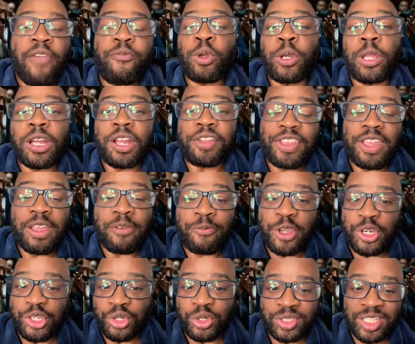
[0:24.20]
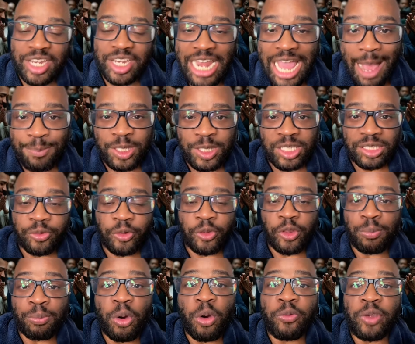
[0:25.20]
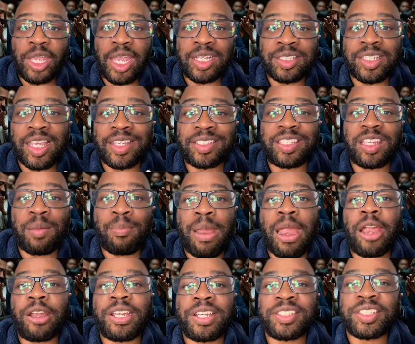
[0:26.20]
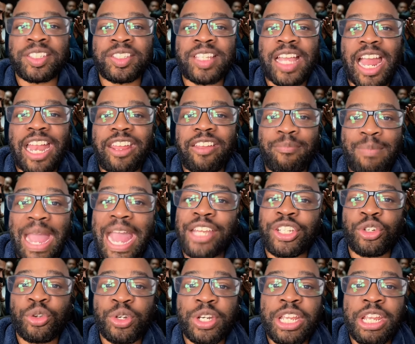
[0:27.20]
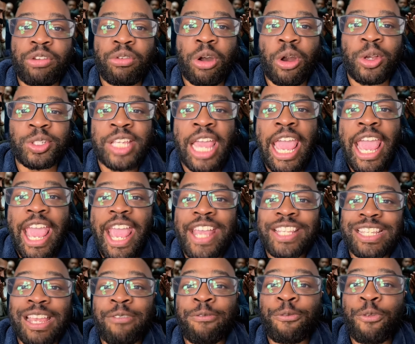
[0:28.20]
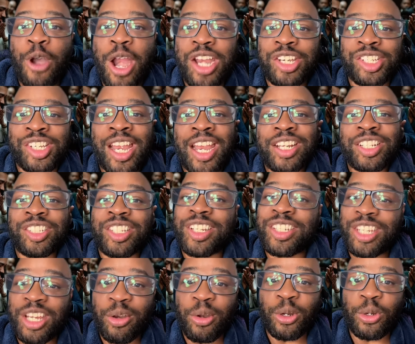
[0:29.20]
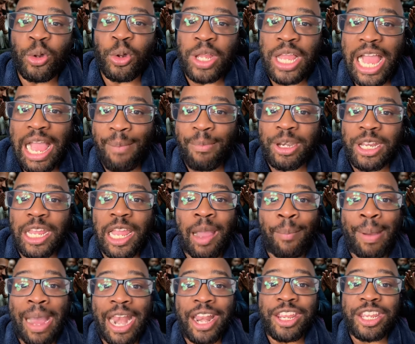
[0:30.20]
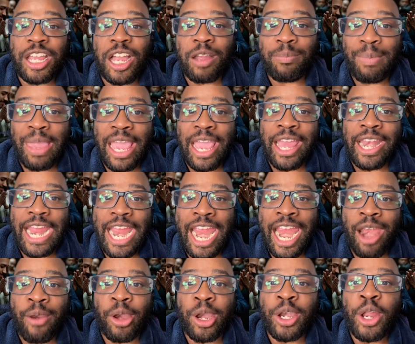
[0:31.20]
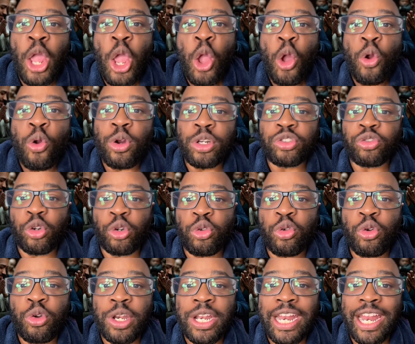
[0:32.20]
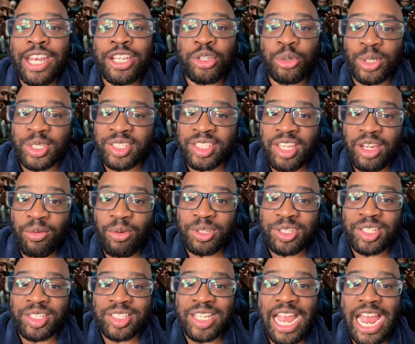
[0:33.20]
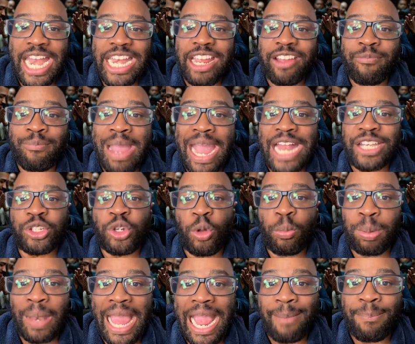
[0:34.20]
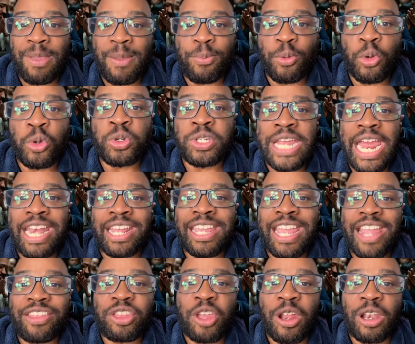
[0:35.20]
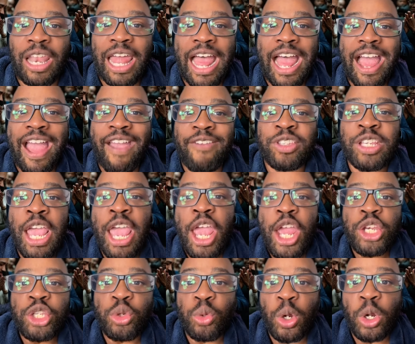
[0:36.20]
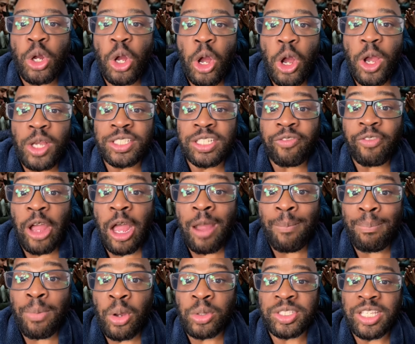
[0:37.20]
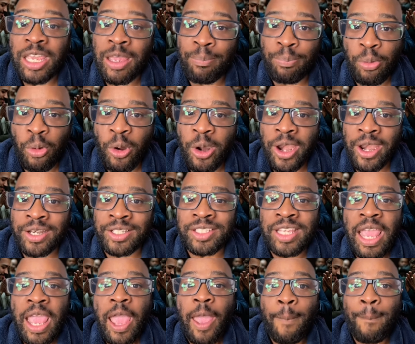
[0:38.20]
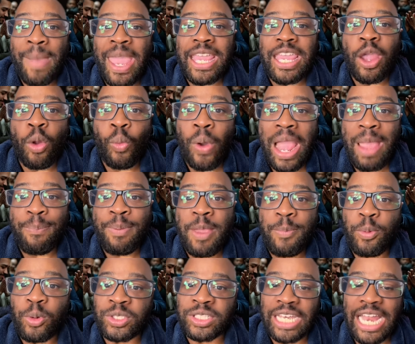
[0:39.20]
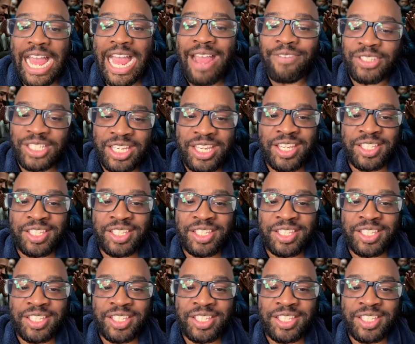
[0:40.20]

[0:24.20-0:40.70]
If you look at the official synopsis for the movie, it says the American Society of Magical Negroes is a fresh, satirical comedy about a young man, Aaron, who is recruited into a secret society of magical black people who dedicate their lives to a cause of utmost importance, making white people's lives